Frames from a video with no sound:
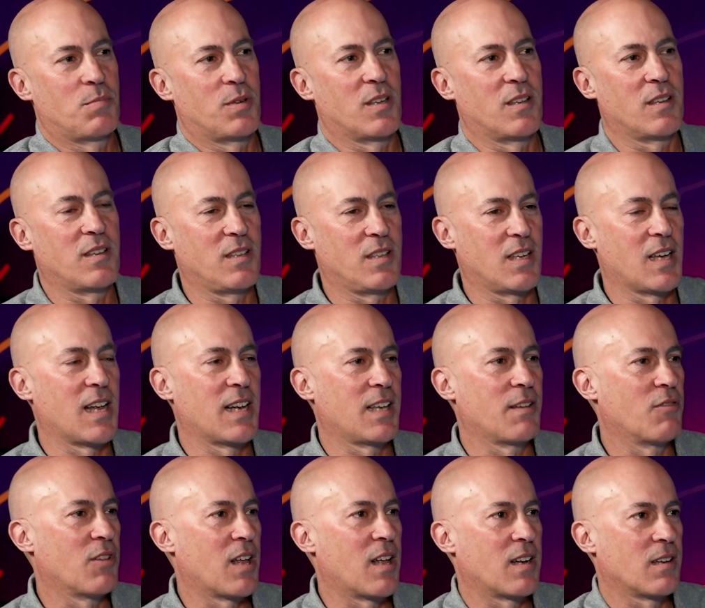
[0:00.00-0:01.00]
But you got to
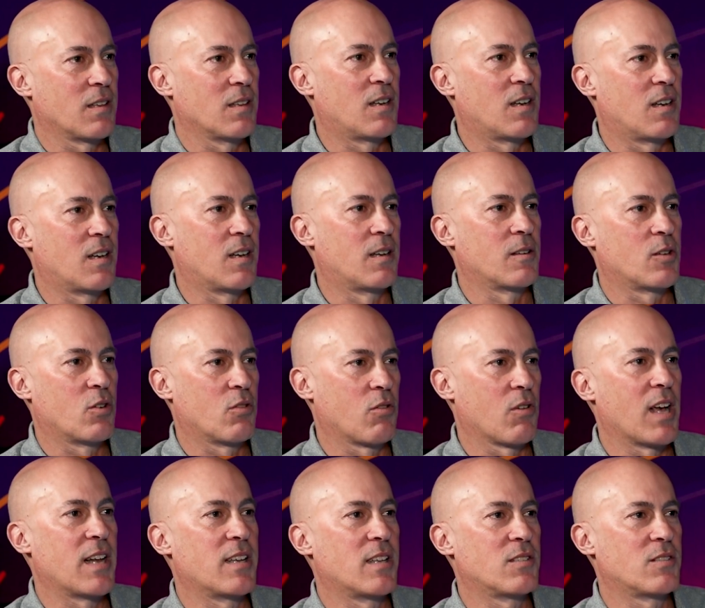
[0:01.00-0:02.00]
give a lot of
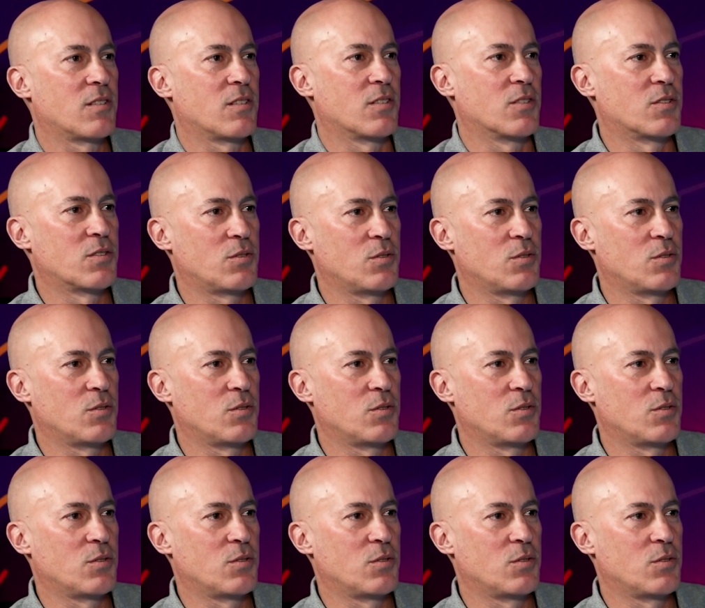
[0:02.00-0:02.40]
credit to the